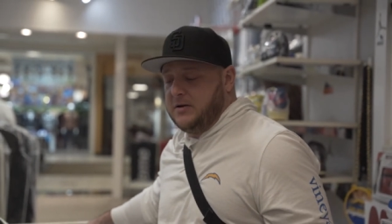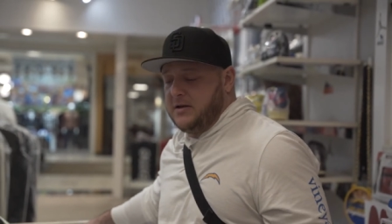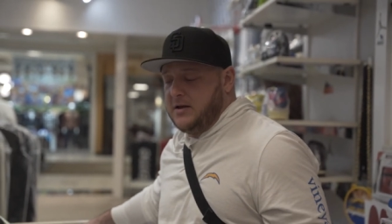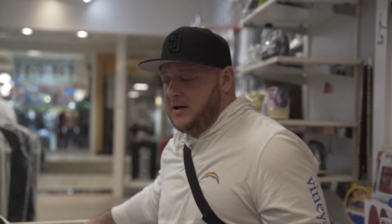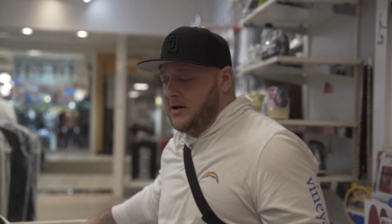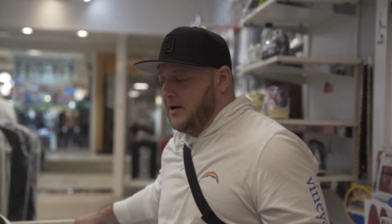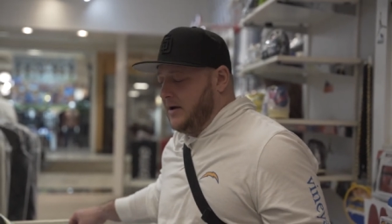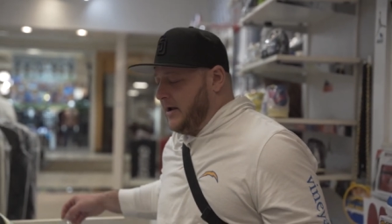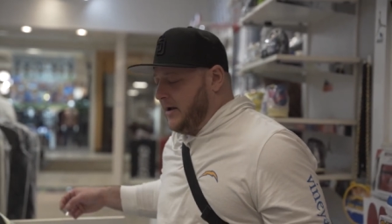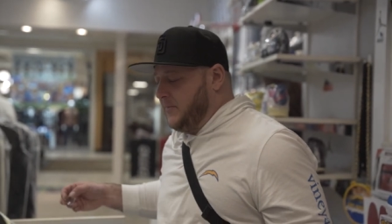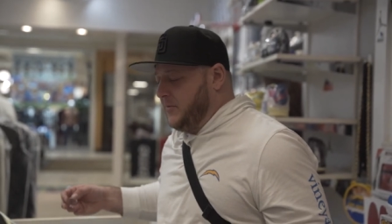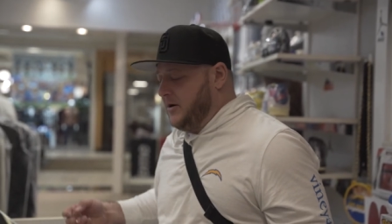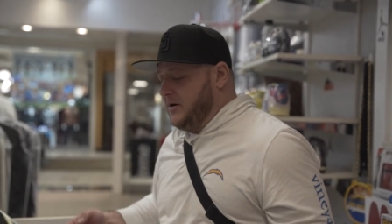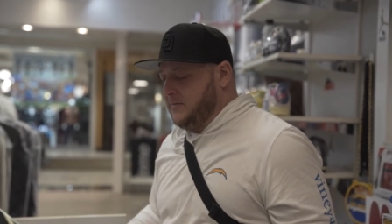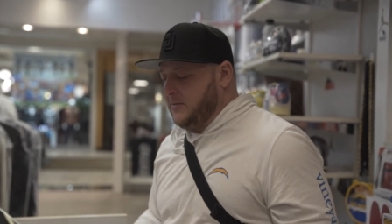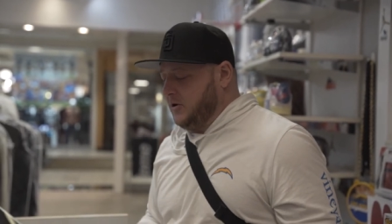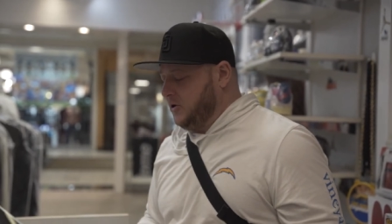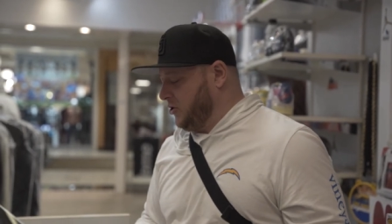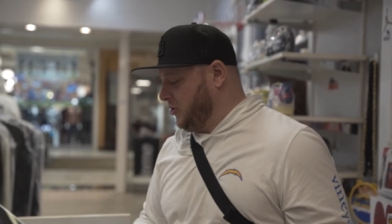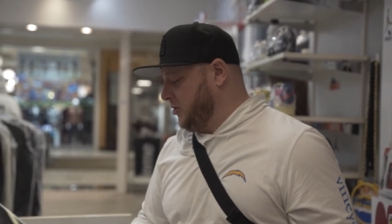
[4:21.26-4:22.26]
along, I pretty
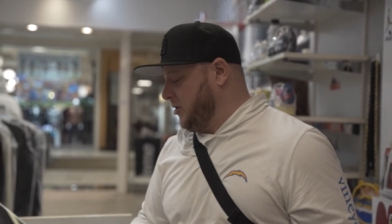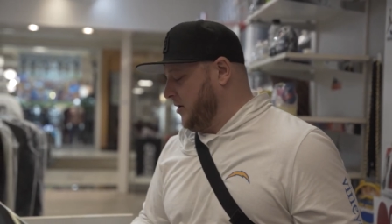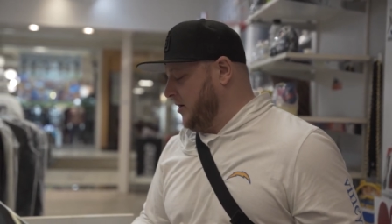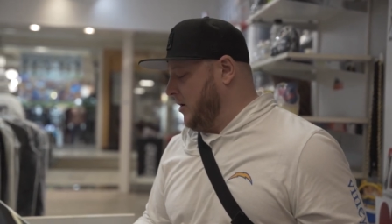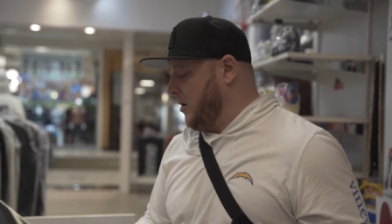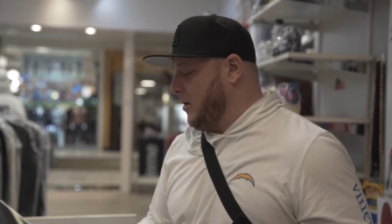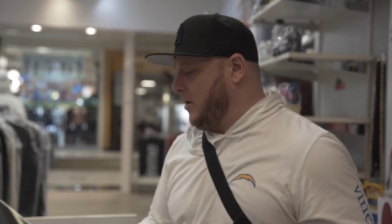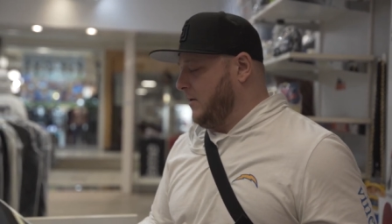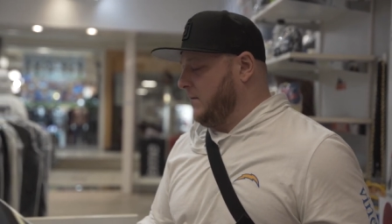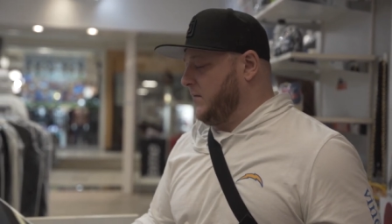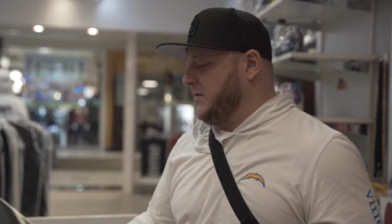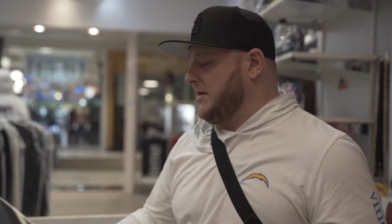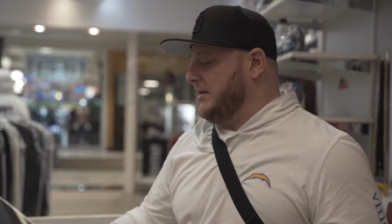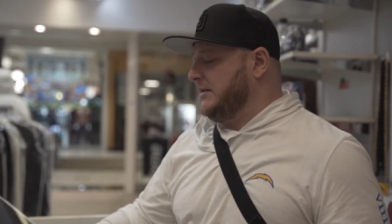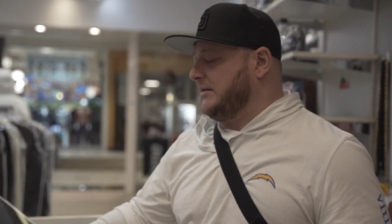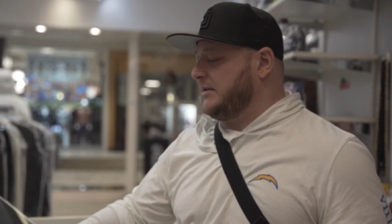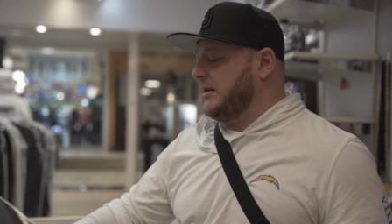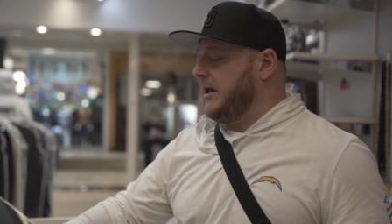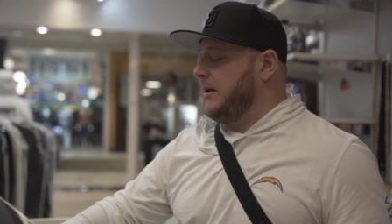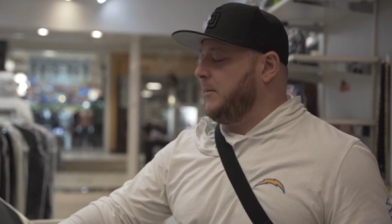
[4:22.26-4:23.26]
much shut all of
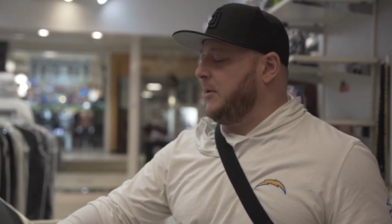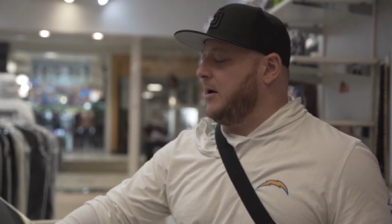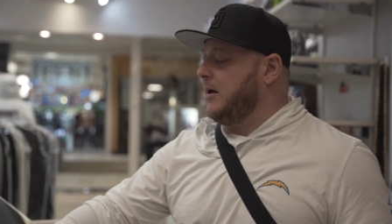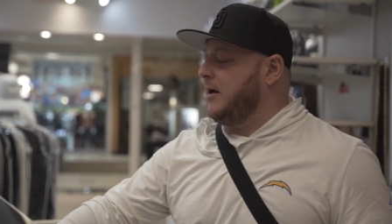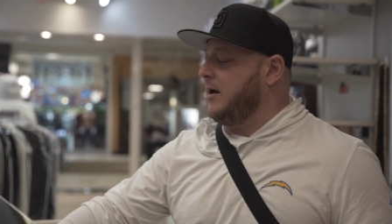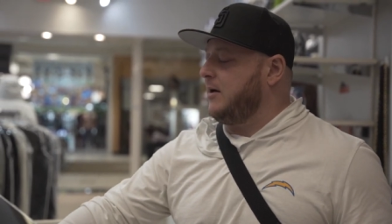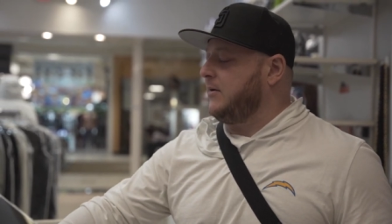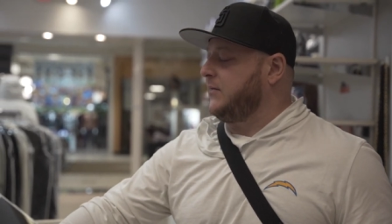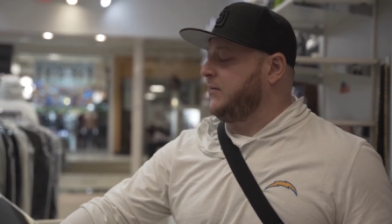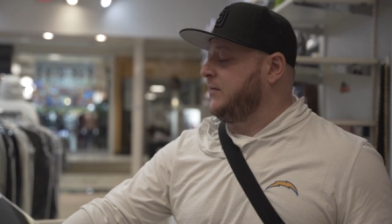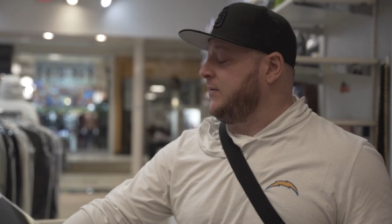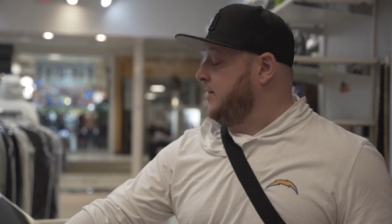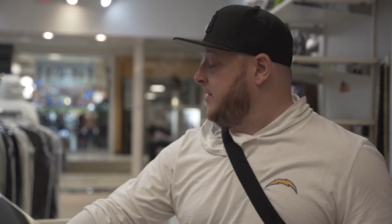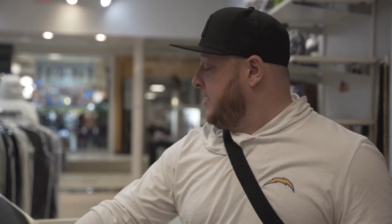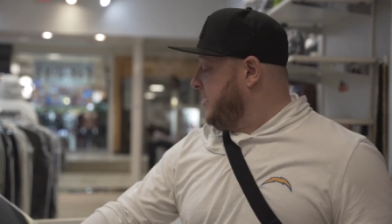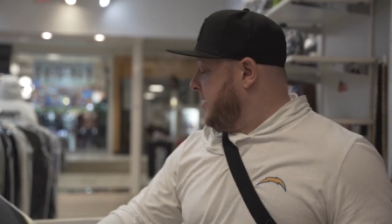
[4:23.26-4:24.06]
consignment off